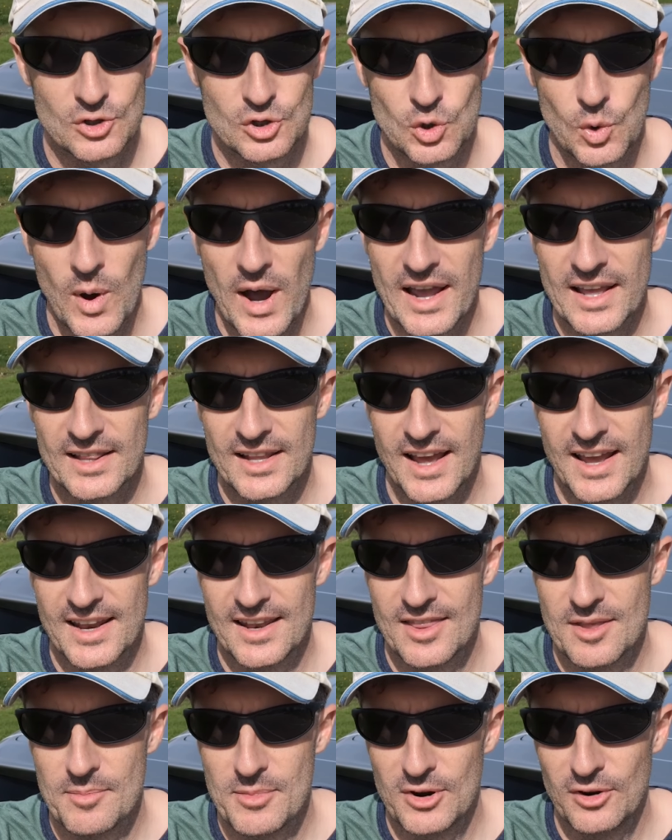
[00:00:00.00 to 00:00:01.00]
Twilight
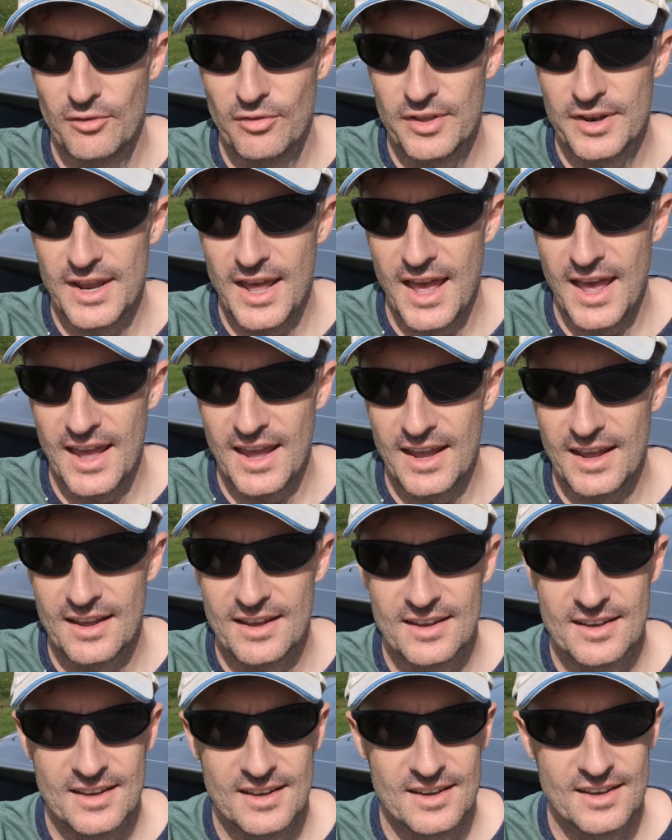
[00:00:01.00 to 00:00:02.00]
in the middle of the day,
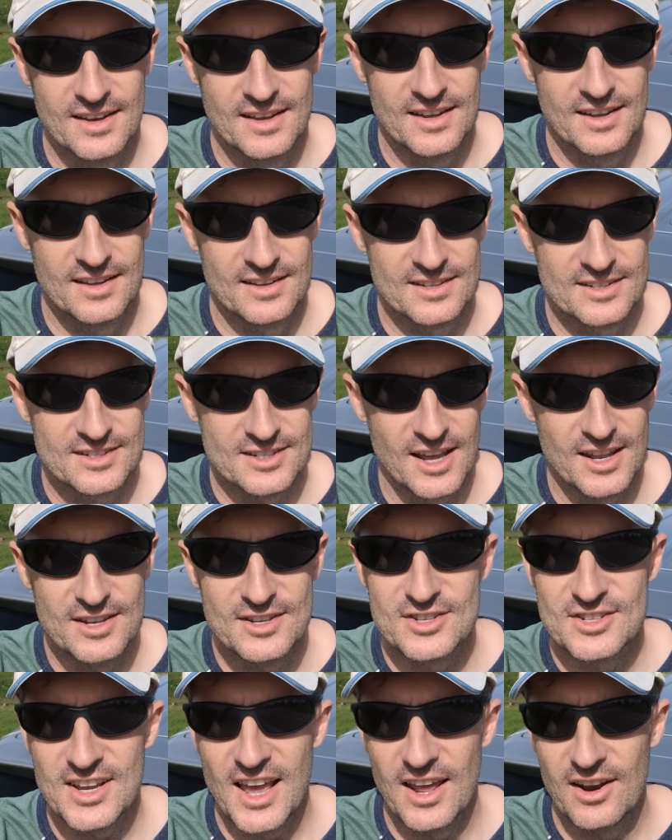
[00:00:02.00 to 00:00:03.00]

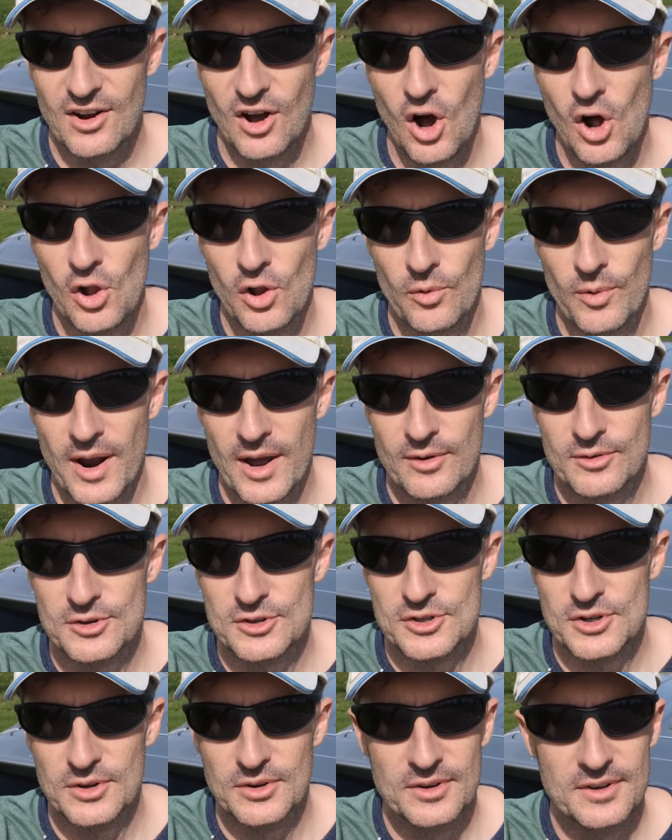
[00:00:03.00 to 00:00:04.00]
sunset all
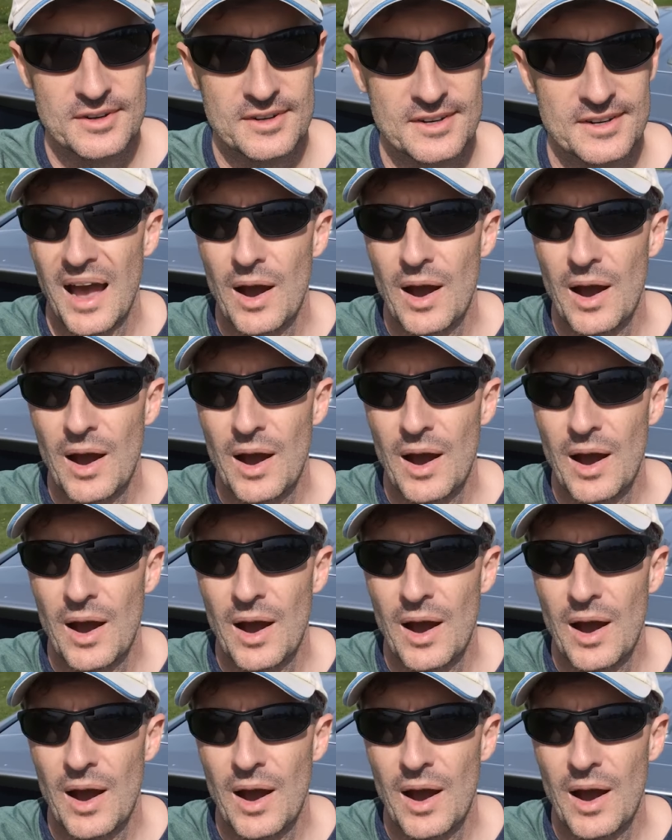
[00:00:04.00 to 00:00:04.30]
around you.